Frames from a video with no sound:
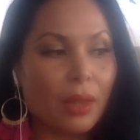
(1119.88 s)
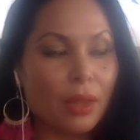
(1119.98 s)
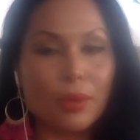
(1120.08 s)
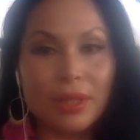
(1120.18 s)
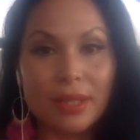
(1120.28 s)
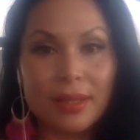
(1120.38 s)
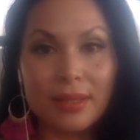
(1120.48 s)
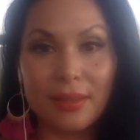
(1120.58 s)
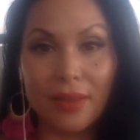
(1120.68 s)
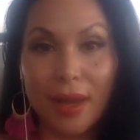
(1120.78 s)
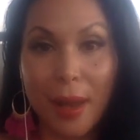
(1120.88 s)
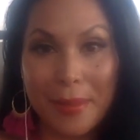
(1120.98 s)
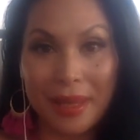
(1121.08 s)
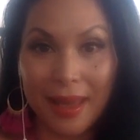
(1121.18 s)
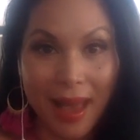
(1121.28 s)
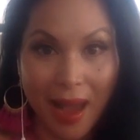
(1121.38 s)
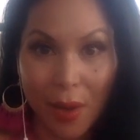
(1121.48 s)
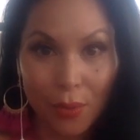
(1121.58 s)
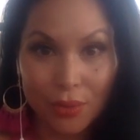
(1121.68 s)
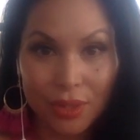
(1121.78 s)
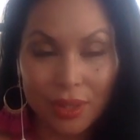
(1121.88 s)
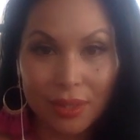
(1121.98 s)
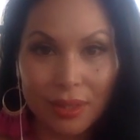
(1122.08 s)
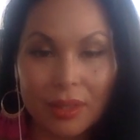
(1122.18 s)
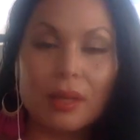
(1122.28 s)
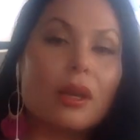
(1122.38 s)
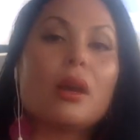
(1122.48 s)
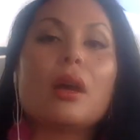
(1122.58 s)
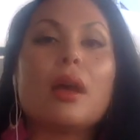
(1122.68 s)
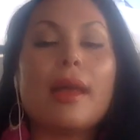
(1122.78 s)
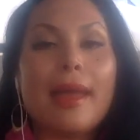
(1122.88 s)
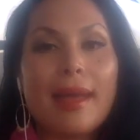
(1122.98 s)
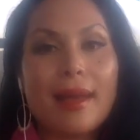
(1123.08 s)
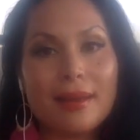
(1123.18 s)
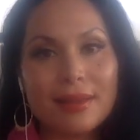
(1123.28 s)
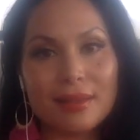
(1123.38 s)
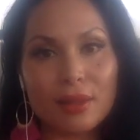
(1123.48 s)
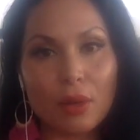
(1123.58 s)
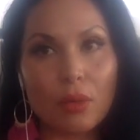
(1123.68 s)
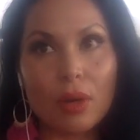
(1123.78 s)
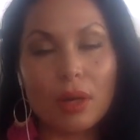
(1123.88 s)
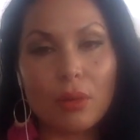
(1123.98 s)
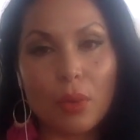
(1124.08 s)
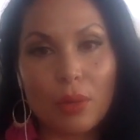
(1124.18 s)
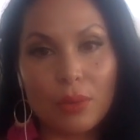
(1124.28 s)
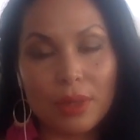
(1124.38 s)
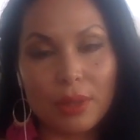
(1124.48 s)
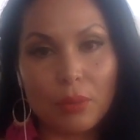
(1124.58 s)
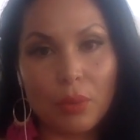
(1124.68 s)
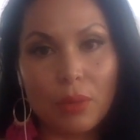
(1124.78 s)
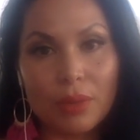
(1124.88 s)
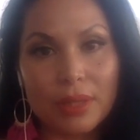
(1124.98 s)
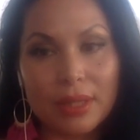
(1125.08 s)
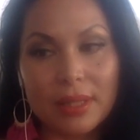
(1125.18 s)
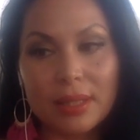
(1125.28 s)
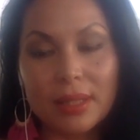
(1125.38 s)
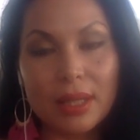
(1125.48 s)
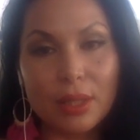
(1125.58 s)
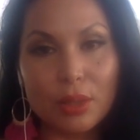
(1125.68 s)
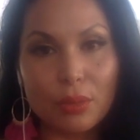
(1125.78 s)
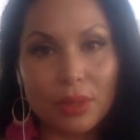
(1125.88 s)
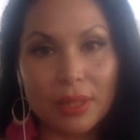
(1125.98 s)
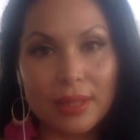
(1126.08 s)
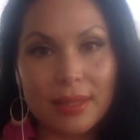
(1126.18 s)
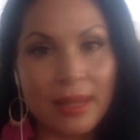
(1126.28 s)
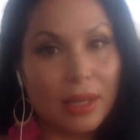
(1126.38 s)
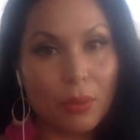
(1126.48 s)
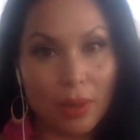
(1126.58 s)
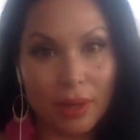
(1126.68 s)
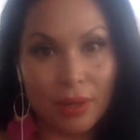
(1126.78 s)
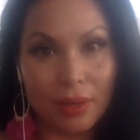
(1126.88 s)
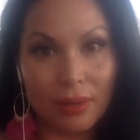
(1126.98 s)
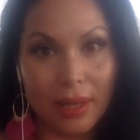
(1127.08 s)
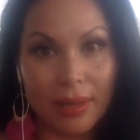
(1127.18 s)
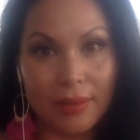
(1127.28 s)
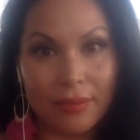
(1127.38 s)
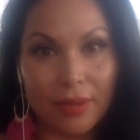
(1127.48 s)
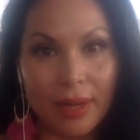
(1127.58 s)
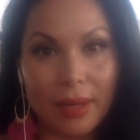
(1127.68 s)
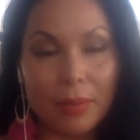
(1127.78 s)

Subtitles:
The resistance of it coming out. And or what resistance can you release anywhere in your life, right?